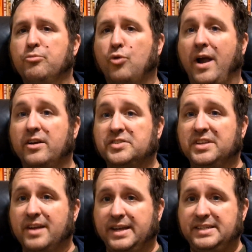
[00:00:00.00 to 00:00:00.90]
Prior
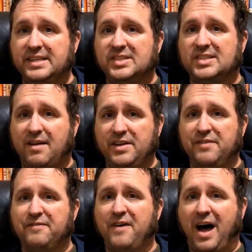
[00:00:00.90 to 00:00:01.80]
to
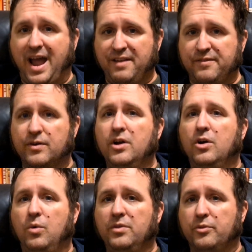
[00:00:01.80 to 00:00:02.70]
1975,
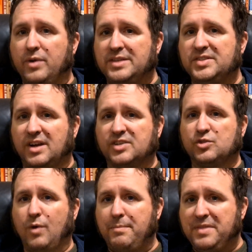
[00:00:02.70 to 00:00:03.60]
when the Red Sox
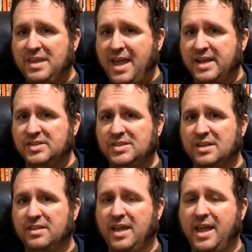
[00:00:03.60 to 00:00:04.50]
swept the A's
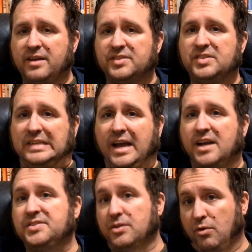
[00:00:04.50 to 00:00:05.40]
in the
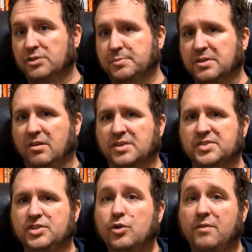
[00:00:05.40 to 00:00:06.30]
ALCS and Holtzman
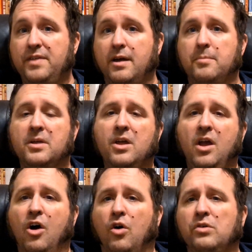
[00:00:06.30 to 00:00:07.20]
lost 2 of them,
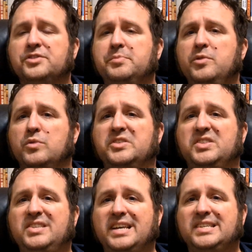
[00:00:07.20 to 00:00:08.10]
Holtzman
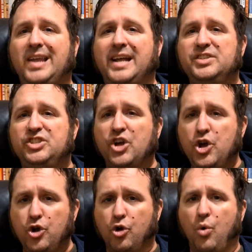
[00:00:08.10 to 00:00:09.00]
was
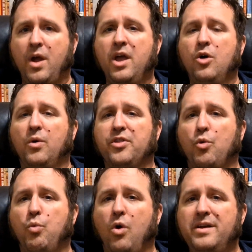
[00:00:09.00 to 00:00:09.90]
6-2 with a
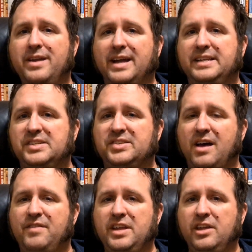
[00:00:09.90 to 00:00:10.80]

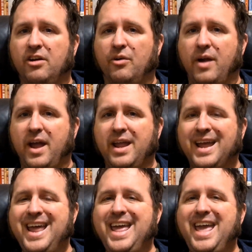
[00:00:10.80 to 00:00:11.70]
1.97 ERA
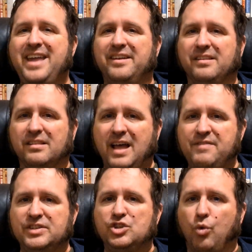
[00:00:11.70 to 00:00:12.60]
and an
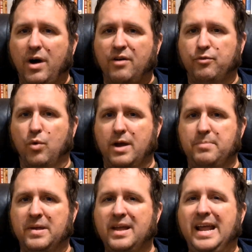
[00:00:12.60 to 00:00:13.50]
11.12
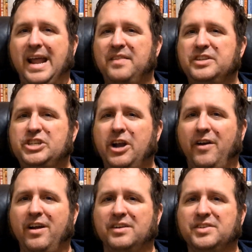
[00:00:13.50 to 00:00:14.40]
WHIP. And the
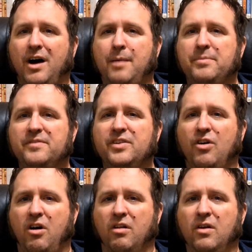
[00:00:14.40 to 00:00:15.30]
cherry on top of it
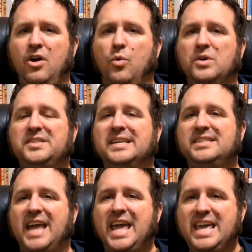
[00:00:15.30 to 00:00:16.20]
all was
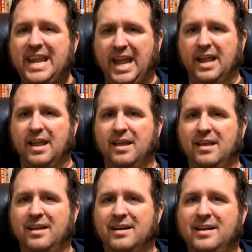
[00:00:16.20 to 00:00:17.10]
his hitting.
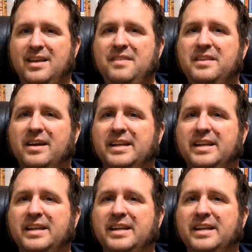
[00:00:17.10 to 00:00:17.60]
In the